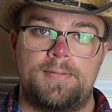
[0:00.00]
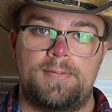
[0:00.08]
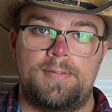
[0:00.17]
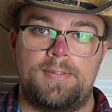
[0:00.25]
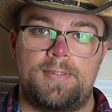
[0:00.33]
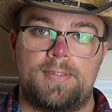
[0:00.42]

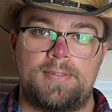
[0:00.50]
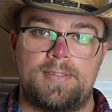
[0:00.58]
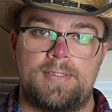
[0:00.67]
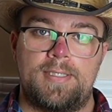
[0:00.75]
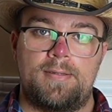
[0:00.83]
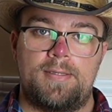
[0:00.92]
It doesn't
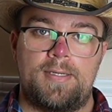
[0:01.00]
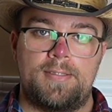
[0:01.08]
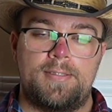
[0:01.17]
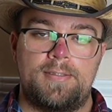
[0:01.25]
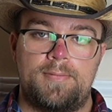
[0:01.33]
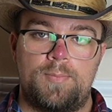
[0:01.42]
take a lot
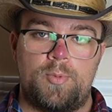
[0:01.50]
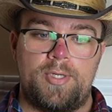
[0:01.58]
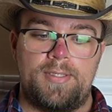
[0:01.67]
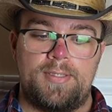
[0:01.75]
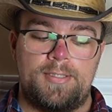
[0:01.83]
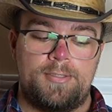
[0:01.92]
to
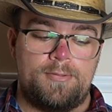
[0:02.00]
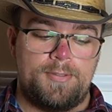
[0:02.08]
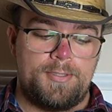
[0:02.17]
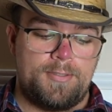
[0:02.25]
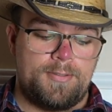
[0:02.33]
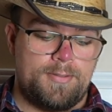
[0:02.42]
break that
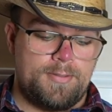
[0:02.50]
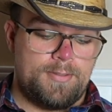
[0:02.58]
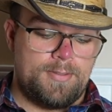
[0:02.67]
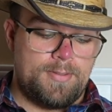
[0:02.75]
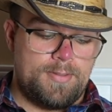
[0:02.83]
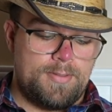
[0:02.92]
trigger.
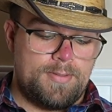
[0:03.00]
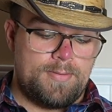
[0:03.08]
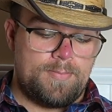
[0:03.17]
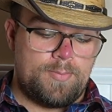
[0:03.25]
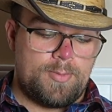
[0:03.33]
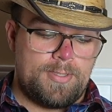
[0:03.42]

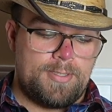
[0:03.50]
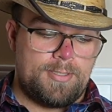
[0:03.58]
But